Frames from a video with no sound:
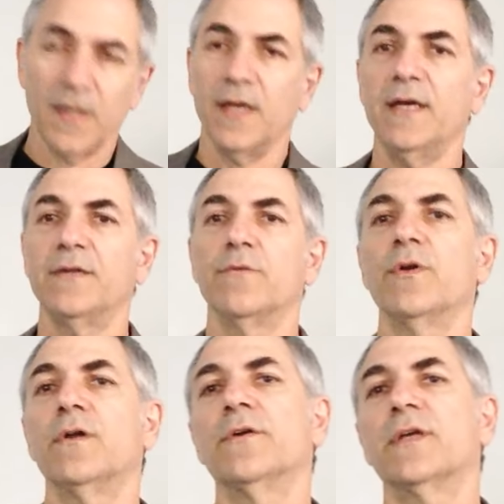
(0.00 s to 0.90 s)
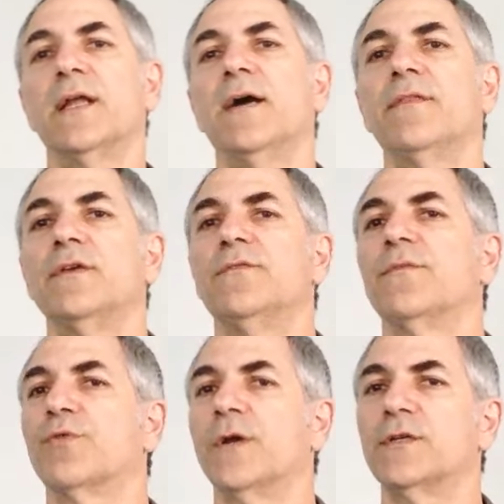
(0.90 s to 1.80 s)
And we look at how they use
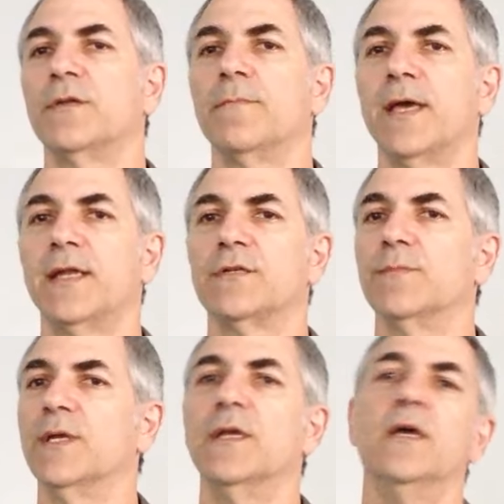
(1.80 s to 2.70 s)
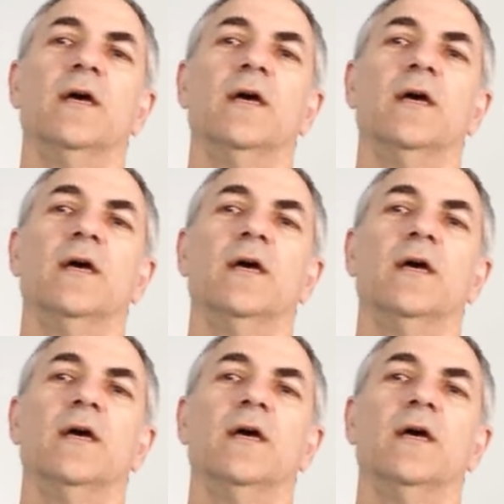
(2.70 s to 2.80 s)
impression management,